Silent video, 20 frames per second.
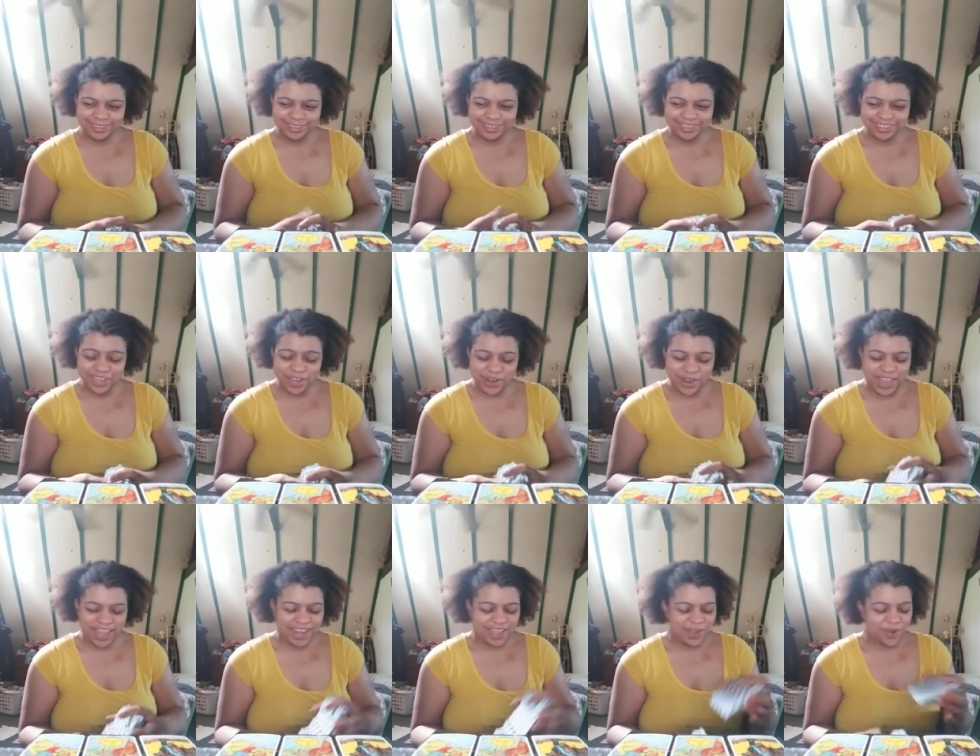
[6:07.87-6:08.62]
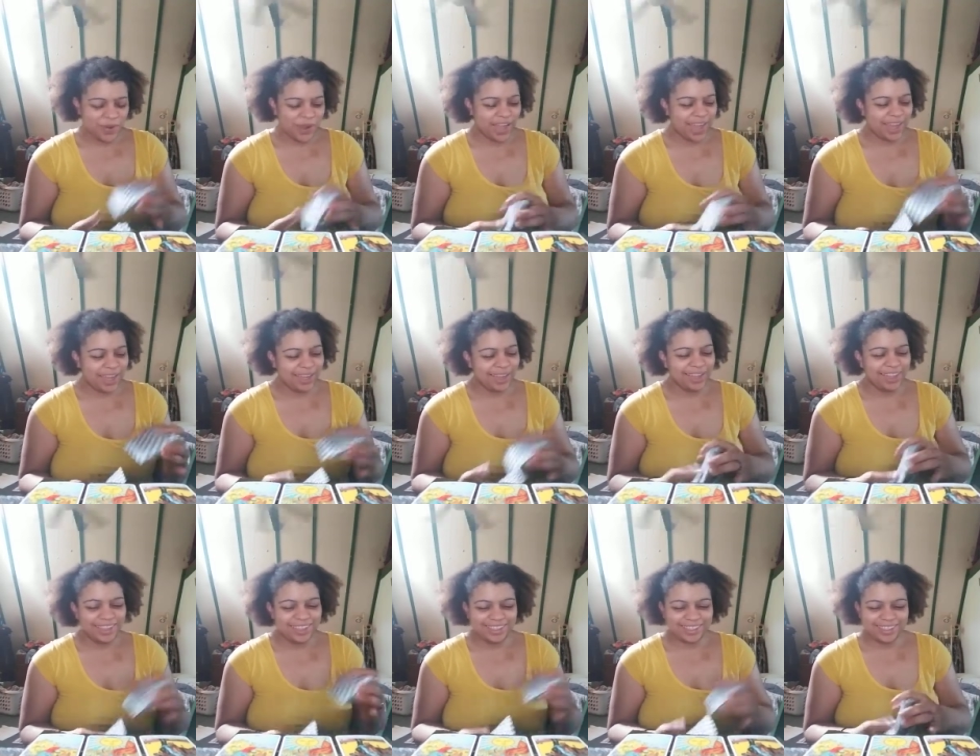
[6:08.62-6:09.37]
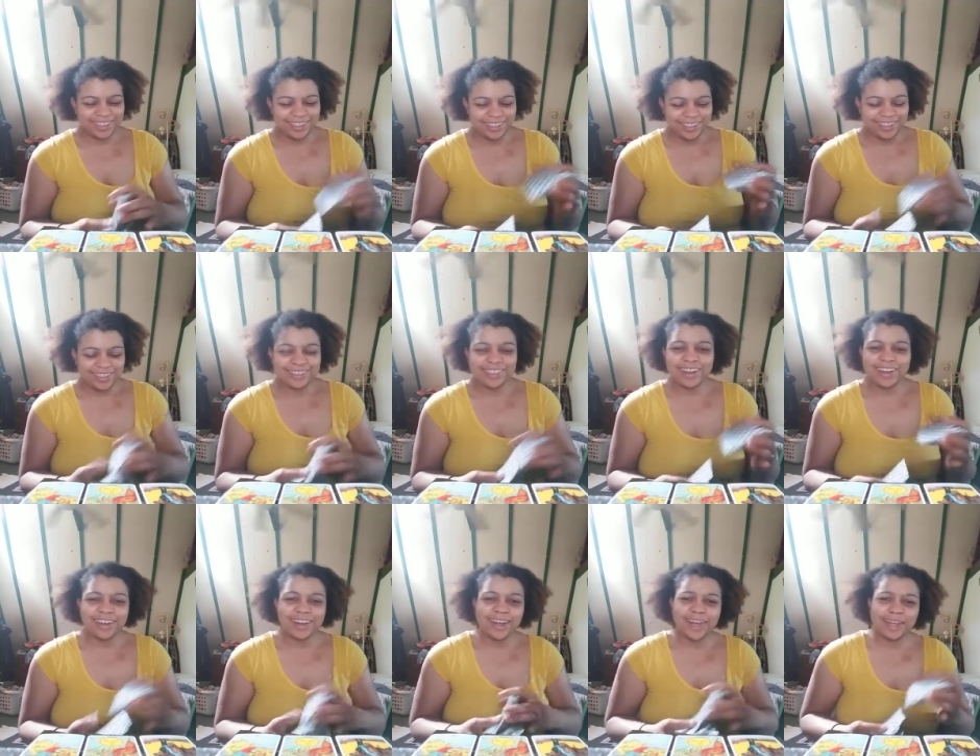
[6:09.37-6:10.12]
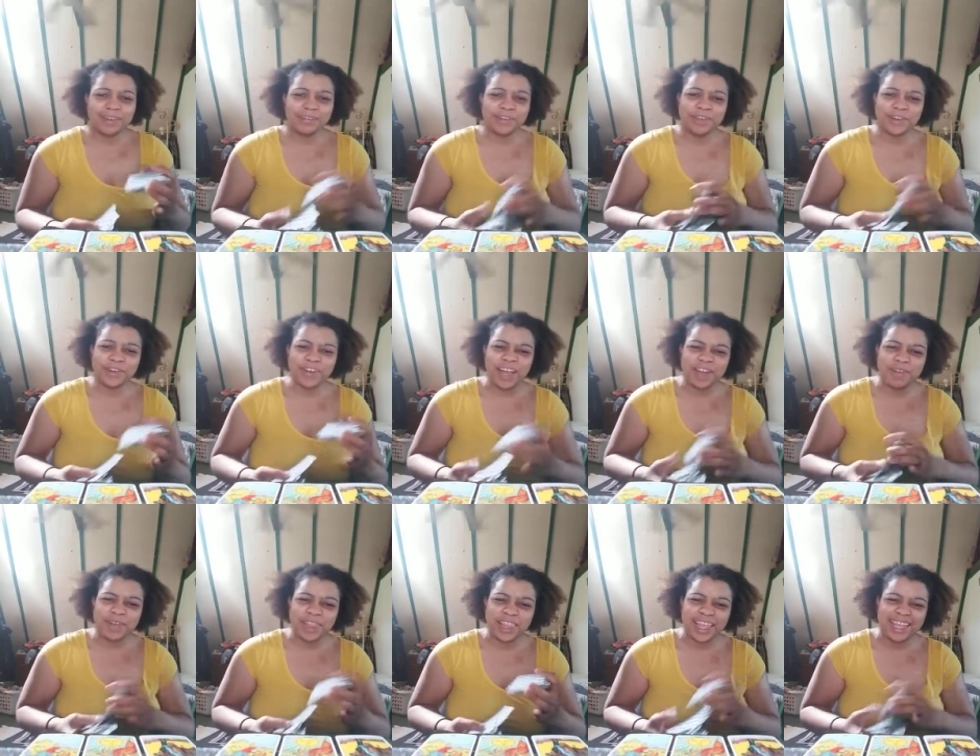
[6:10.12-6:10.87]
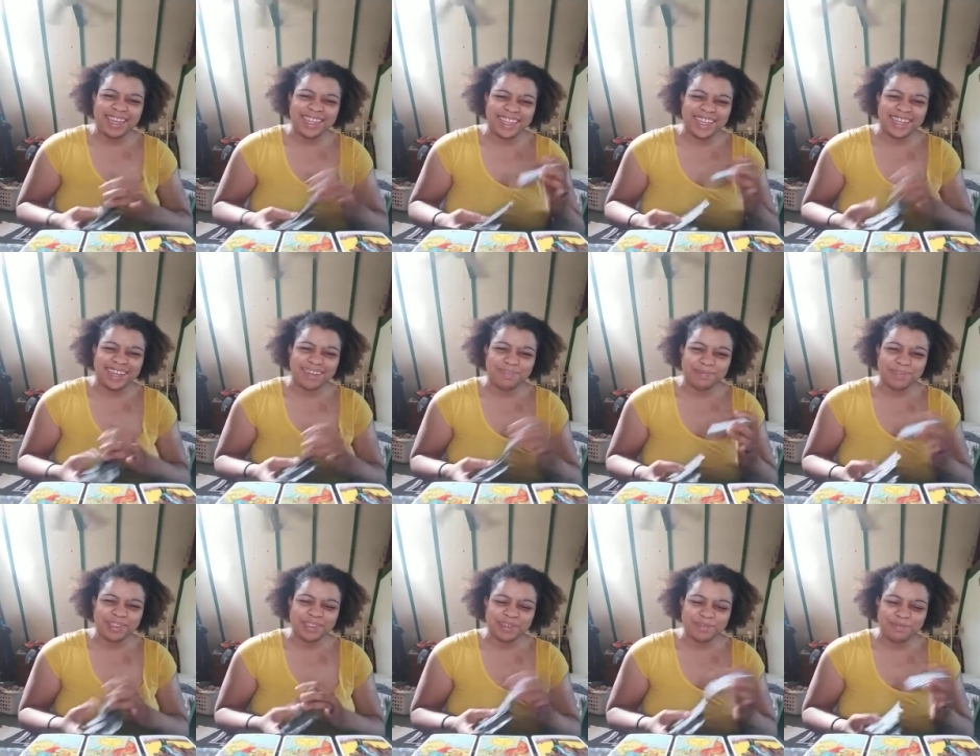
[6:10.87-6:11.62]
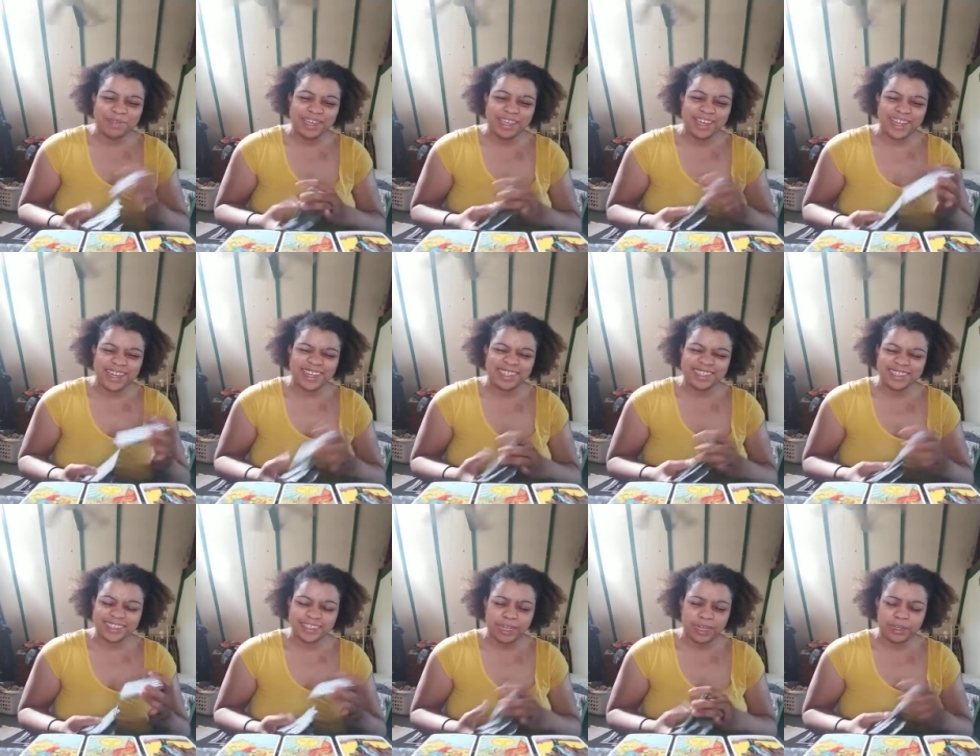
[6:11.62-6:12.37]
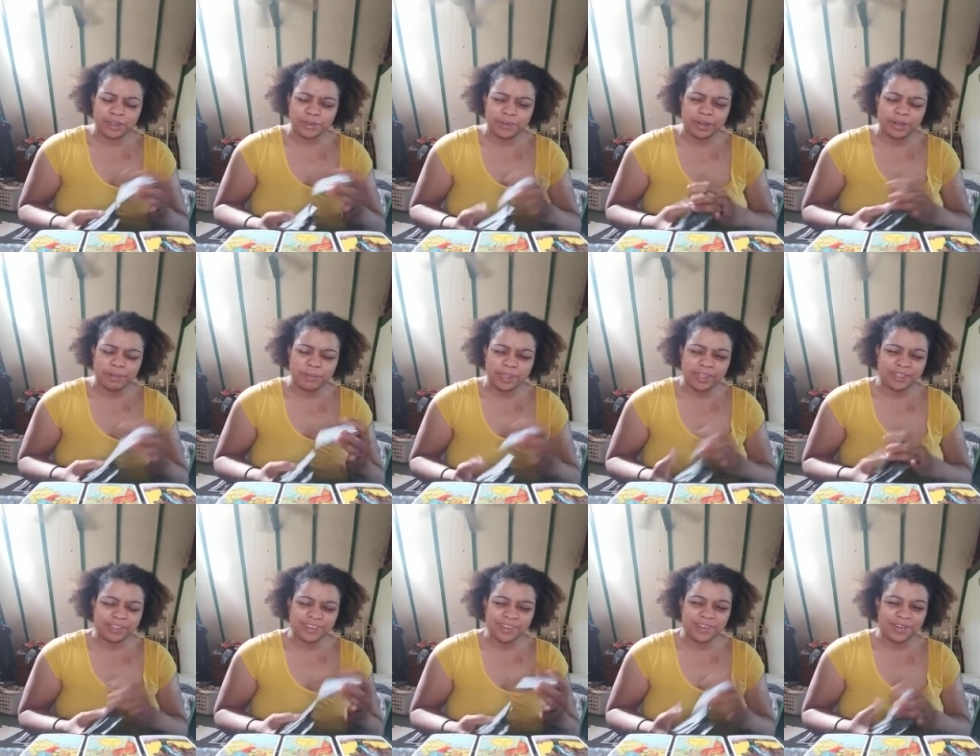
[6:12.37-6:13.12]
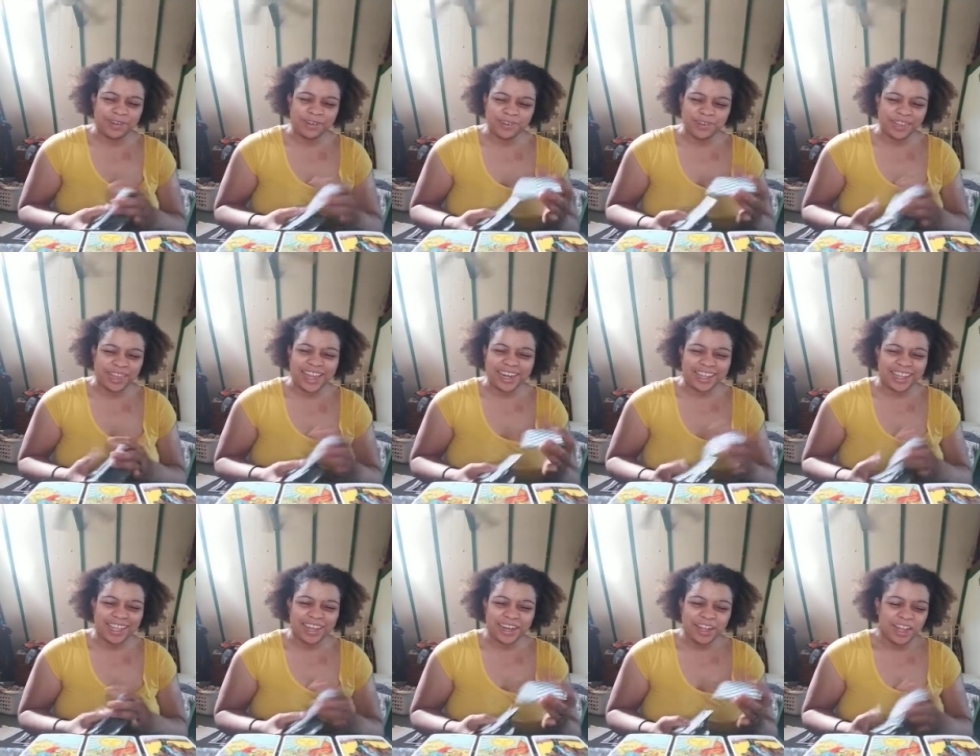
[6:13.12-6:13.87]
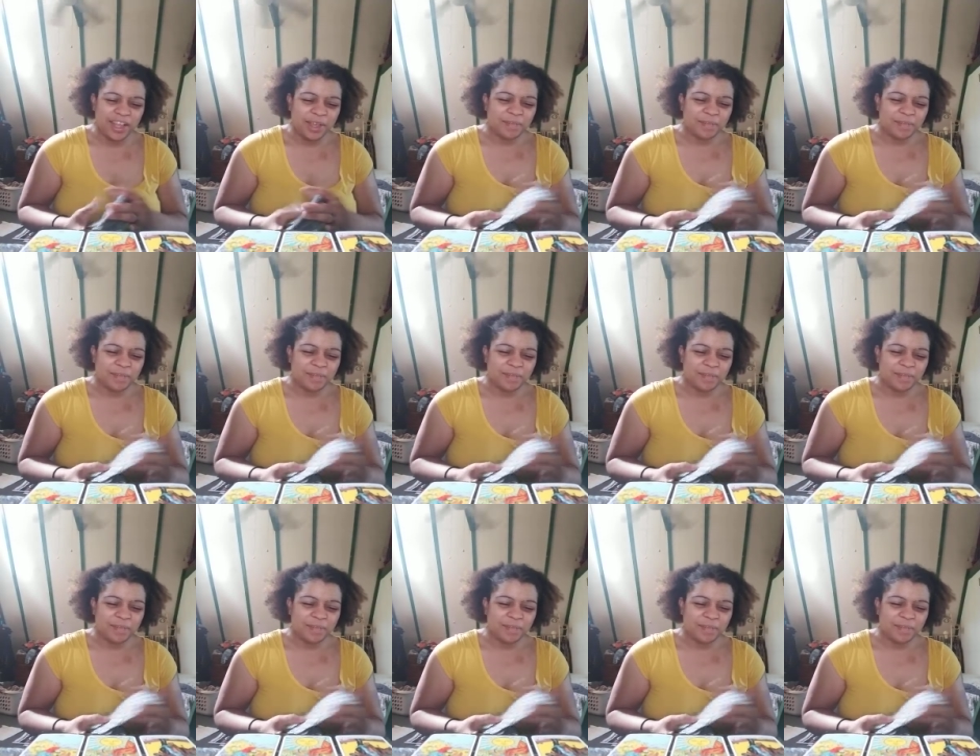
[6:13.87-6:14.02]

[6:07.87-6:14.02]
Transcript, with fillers: So anyway, sorry. I figured I would lighten that up a little bit, and it just got creepy. So I won't do that again.